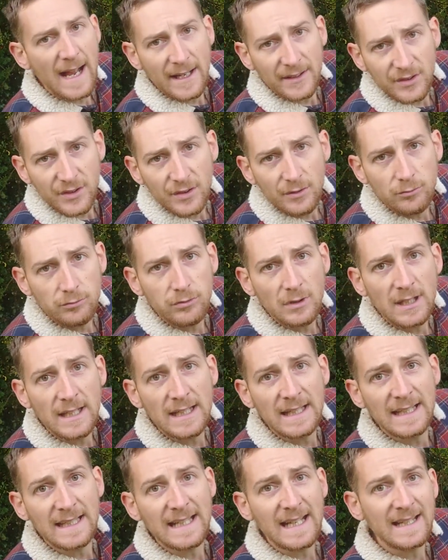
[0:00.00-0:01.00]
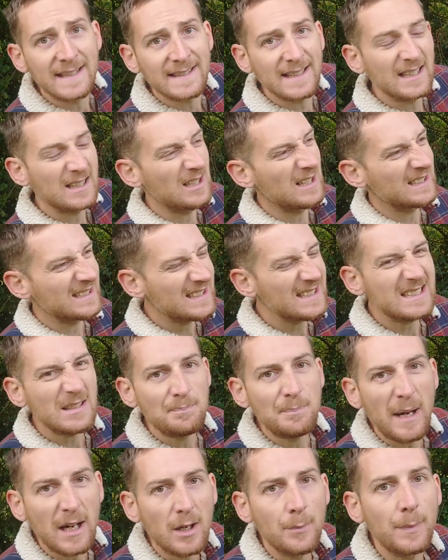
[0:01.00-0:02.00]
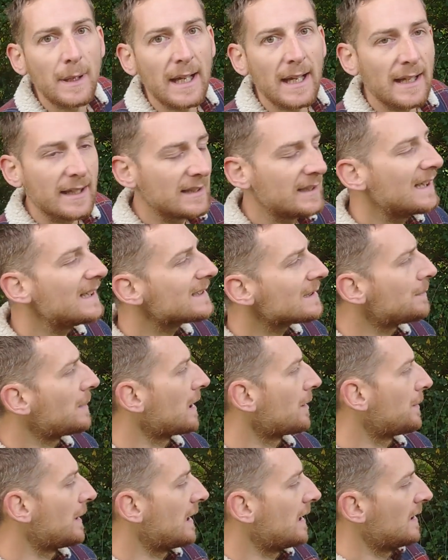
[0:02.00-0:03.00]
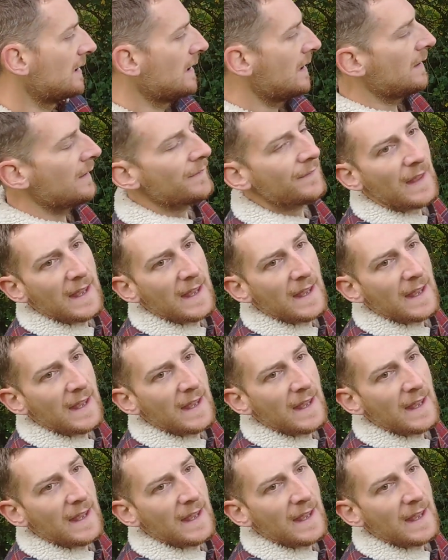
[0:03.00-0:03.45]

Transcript: So that really is just a bugbear. It's a bugbear.